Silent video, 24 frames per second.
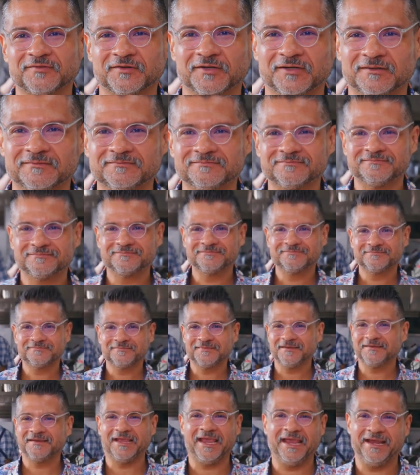for
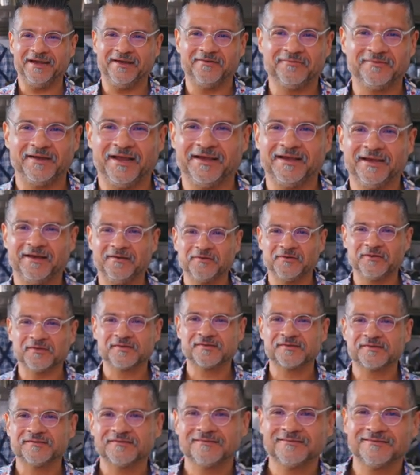8 or 9
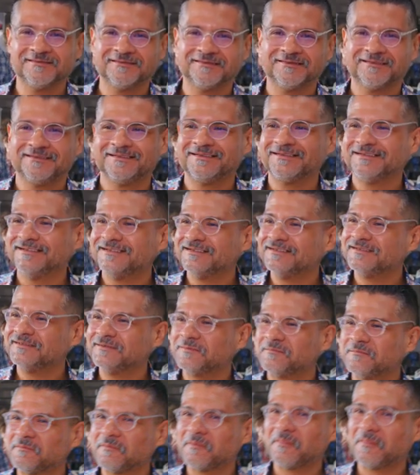hours. Random bits of